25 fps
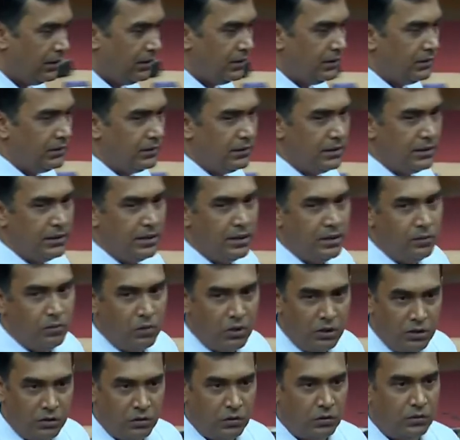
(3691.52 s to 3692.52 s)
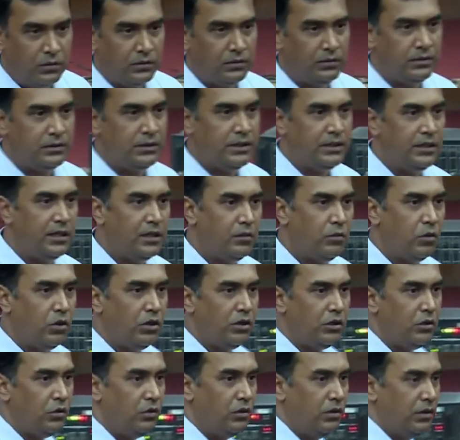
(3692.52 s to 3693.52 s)
single molecule, single
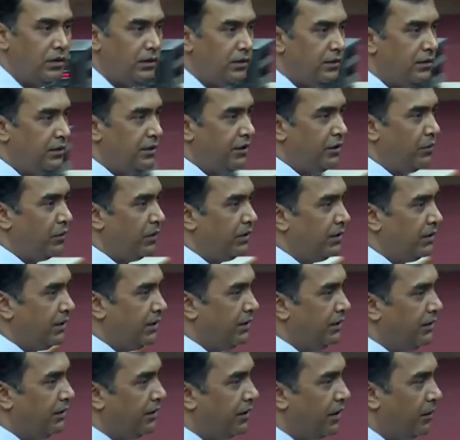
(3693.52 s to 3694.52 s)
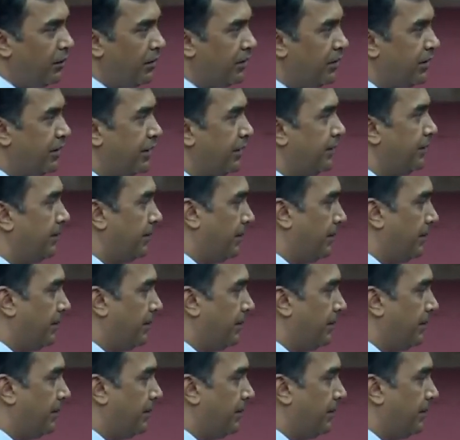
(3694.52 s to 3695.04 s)
molecule sequencing chemistry.